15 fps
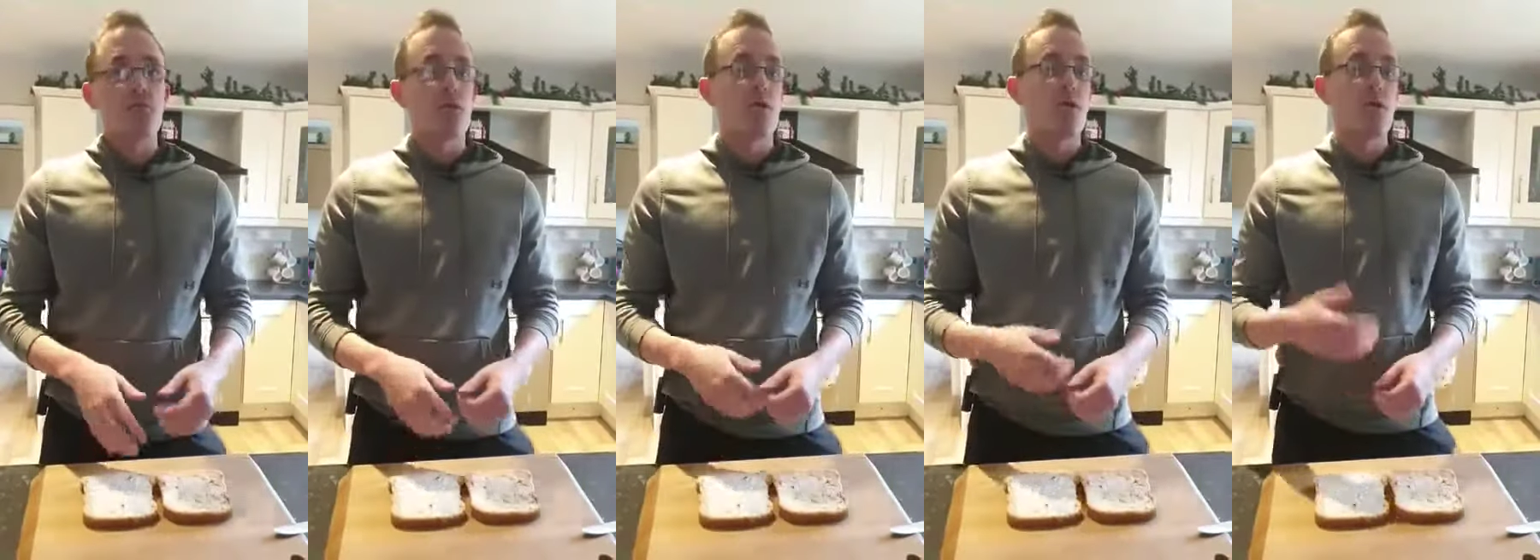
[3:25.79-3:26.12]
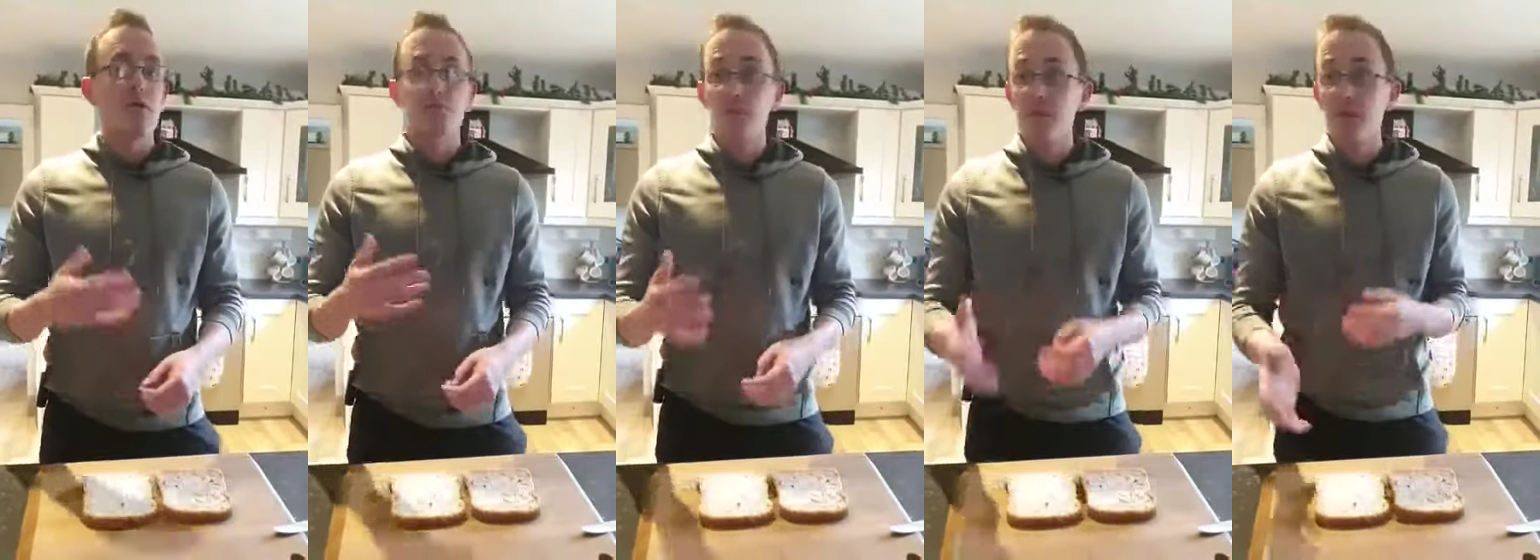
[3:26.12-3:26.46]

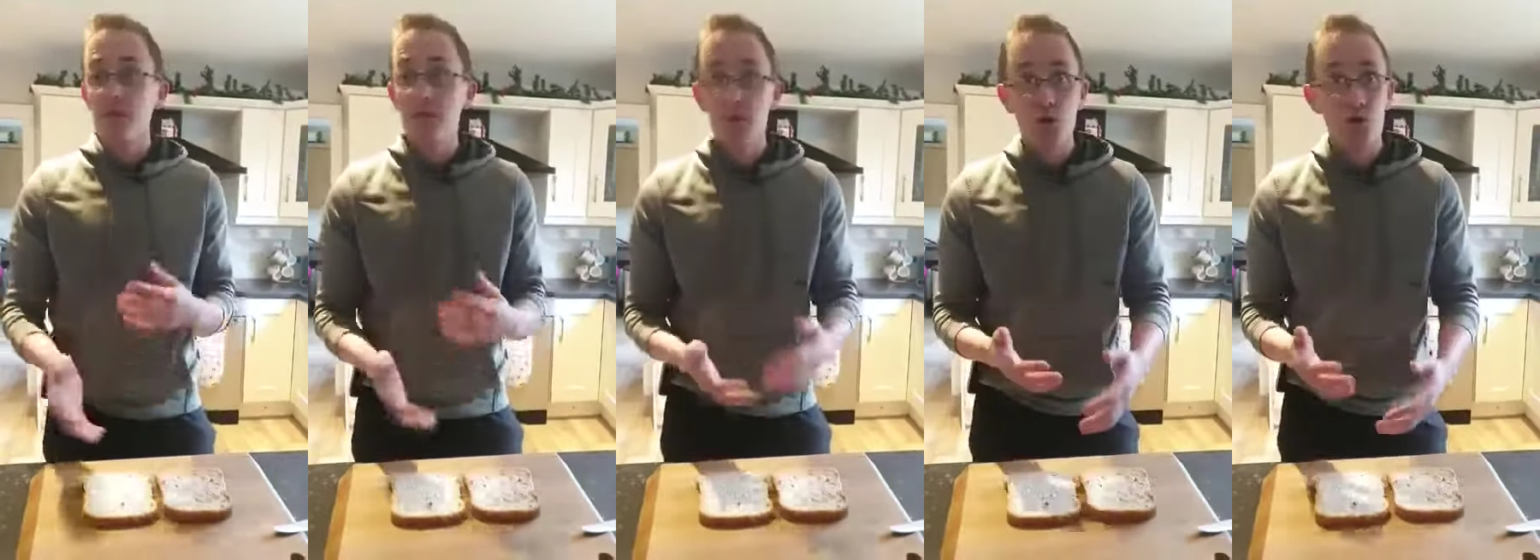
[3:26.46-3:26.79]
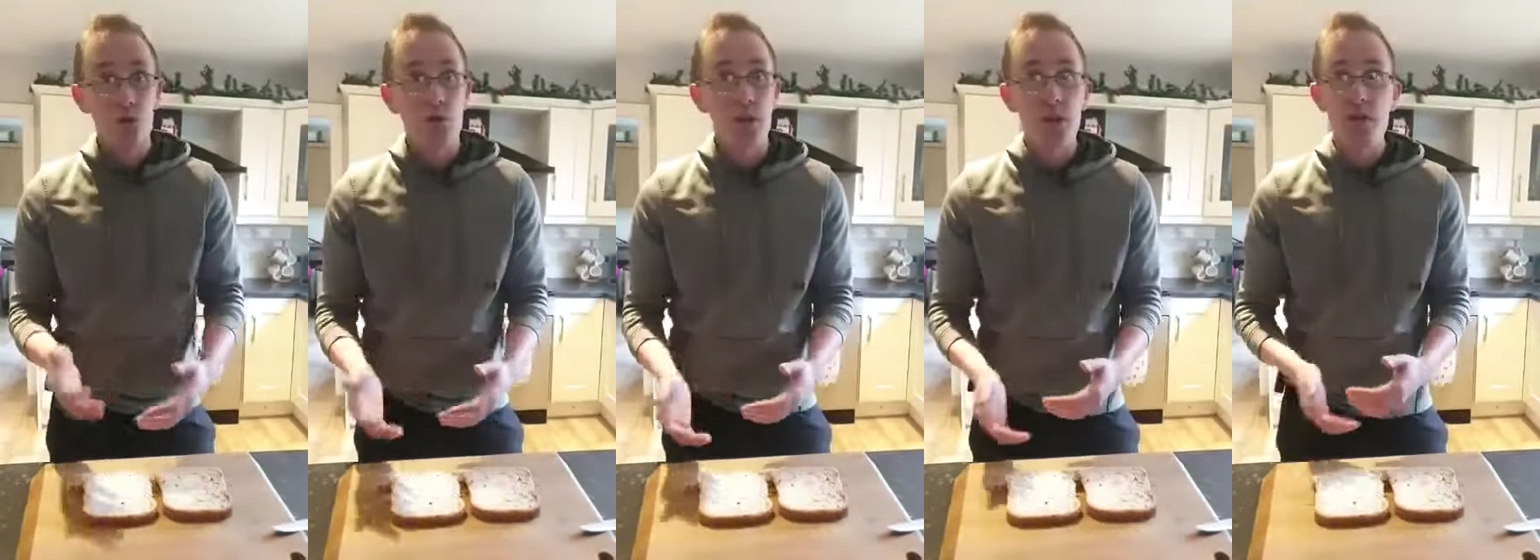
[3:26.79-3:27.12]
depending on how much
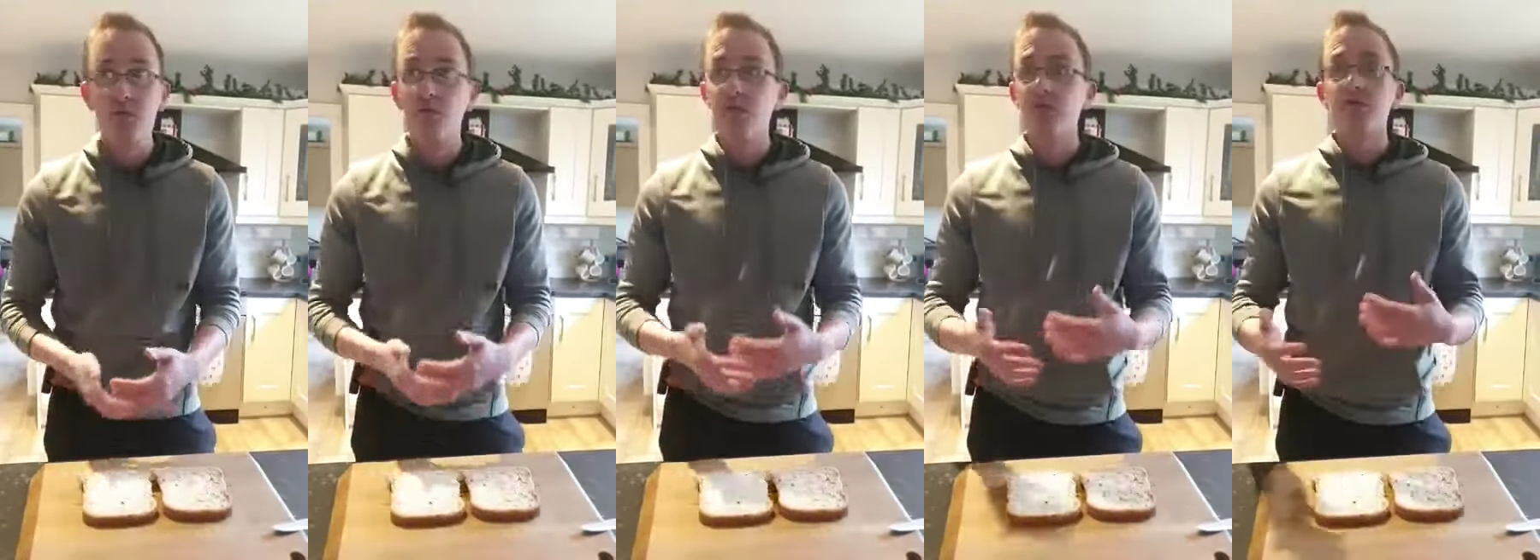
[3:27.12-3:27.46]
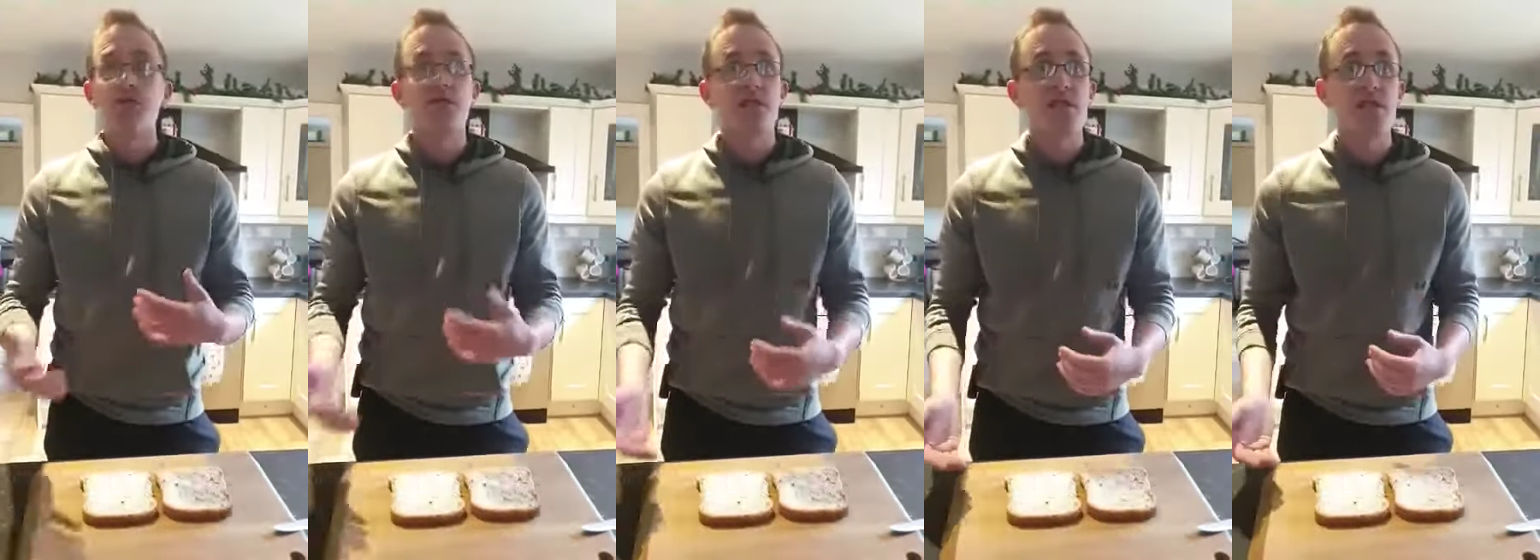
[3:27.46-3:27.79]
you put in,
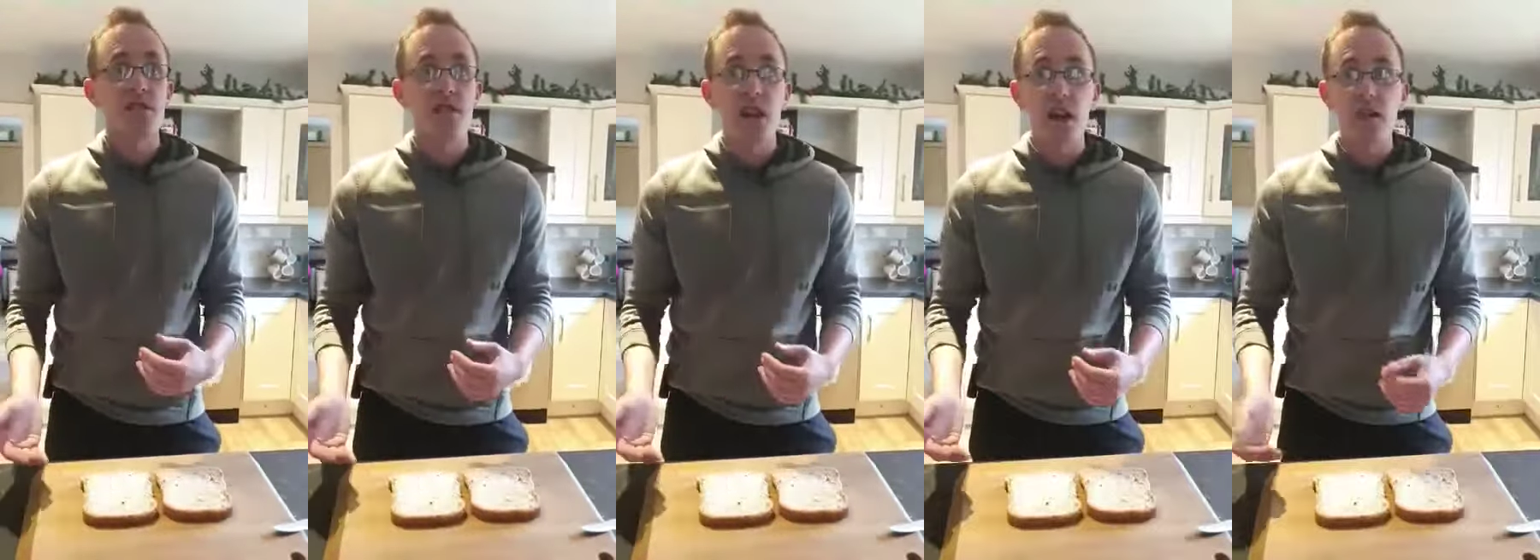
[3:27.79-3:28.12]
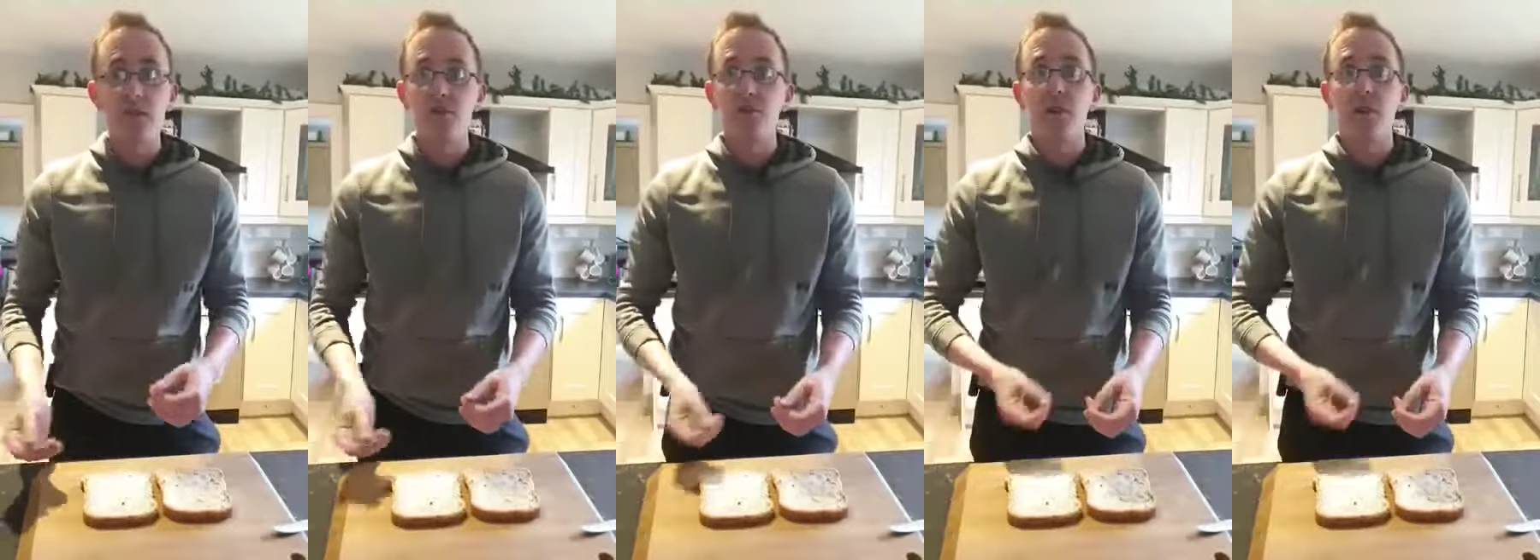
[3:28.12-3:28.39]
50-60 calories.